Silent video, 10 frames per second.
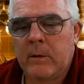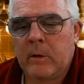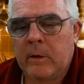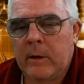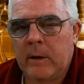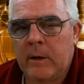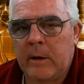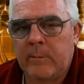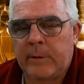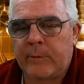
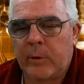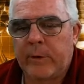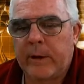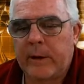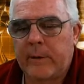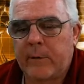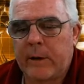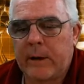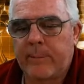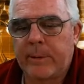And before that ever
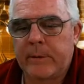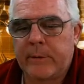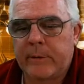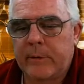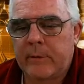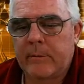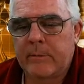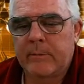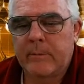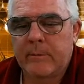happens,
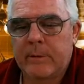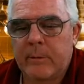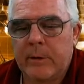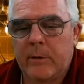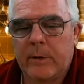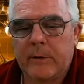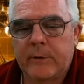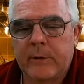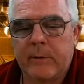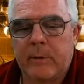well, we already
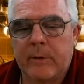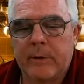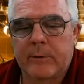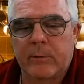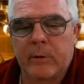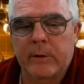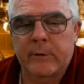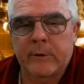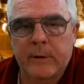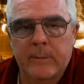see where this rook is
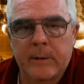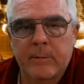coming.